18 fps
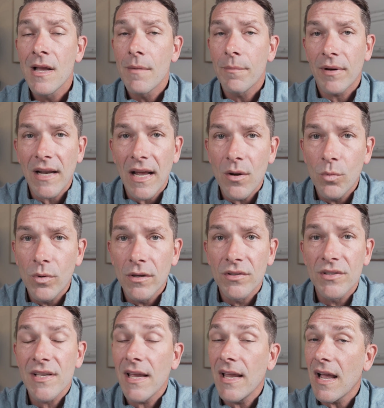But I
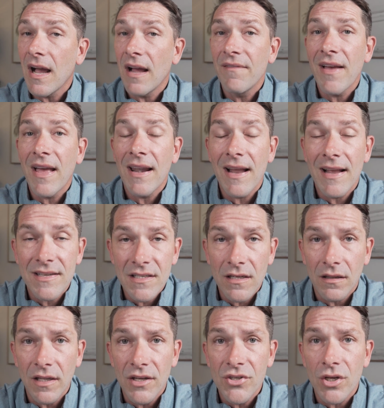will say I've had
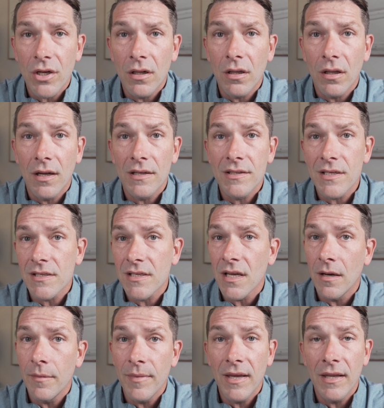escalation clauses
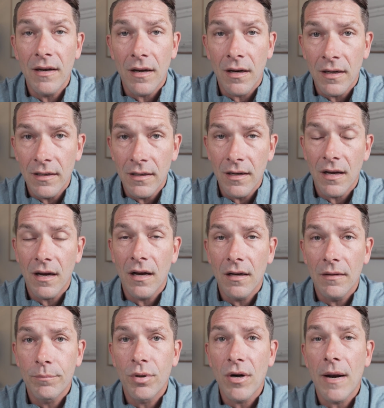come in on
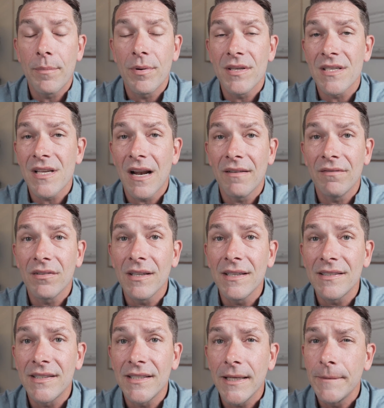properties that I've
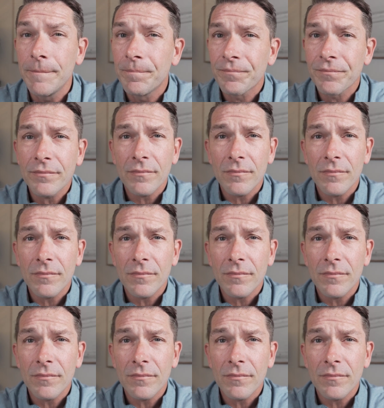listed,